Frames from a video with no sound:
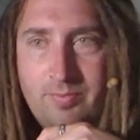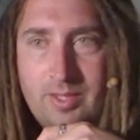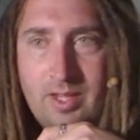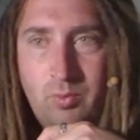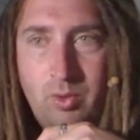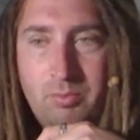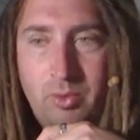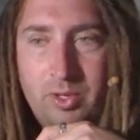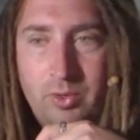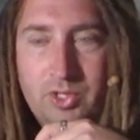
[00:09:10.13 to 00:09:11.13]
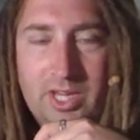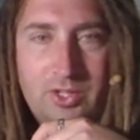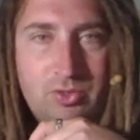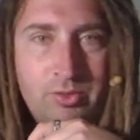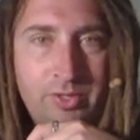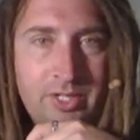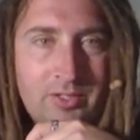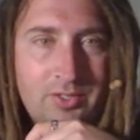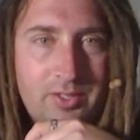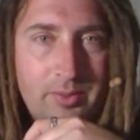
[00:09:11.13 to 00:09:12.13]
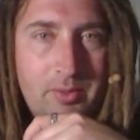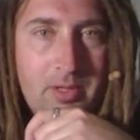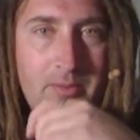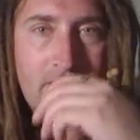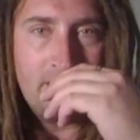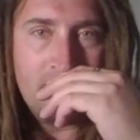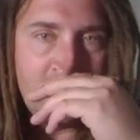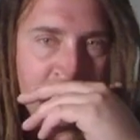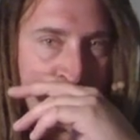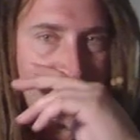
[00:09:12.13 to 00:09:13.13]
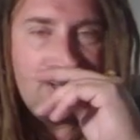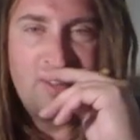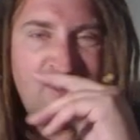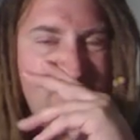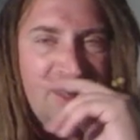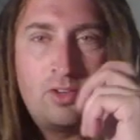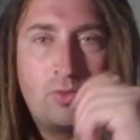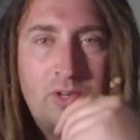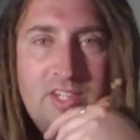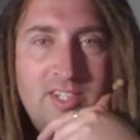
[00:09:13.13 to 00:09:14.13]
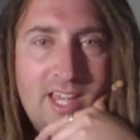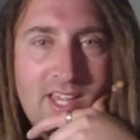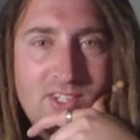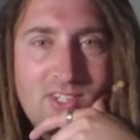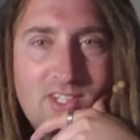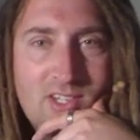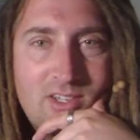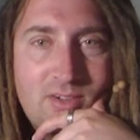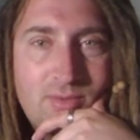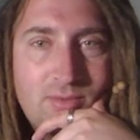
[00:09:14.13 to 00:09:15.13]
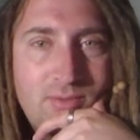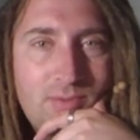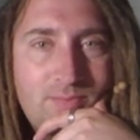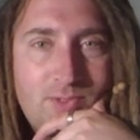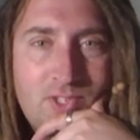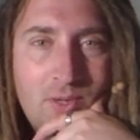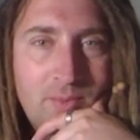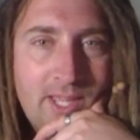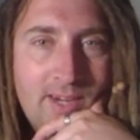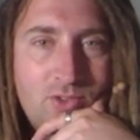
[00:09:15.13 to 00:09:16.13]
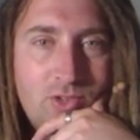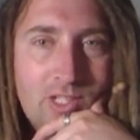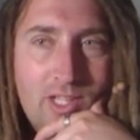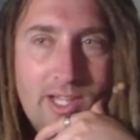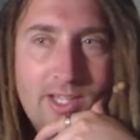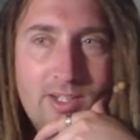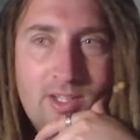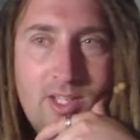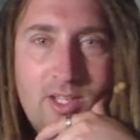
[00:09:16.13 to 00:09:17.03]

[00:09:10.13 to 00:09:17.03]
at 1.08 trillion. So we might be getting another retest of some kind of trend line.